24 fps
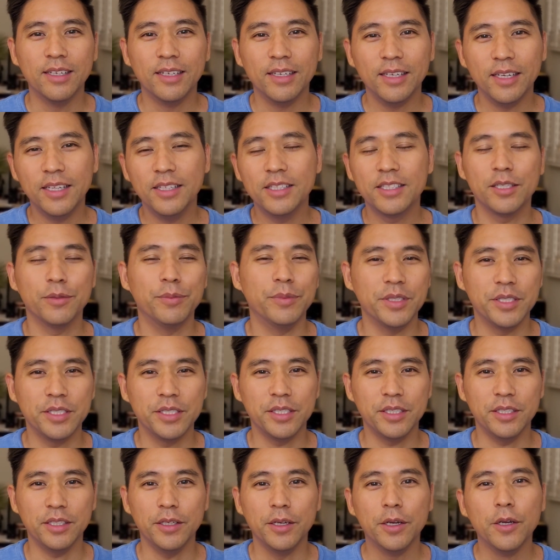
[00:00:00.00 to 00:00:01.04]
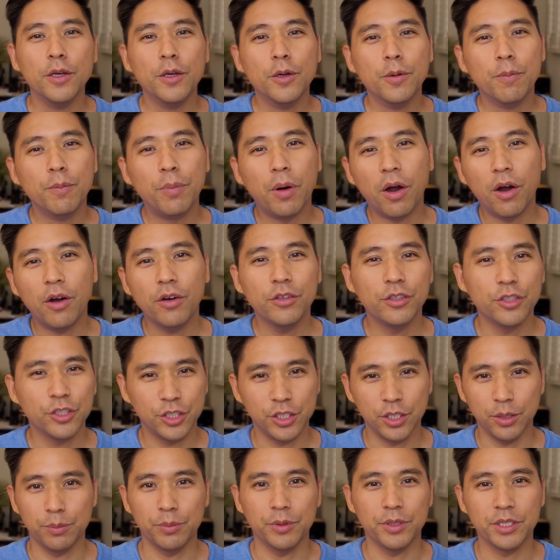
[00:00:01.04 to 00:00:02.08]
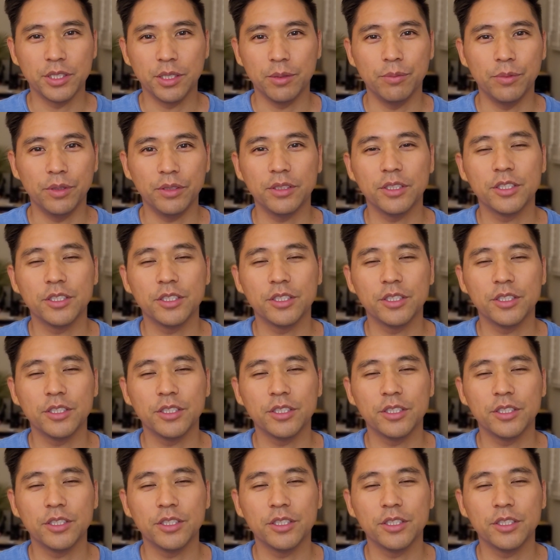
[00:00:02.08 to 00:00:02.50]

intimacy, partnership with someone.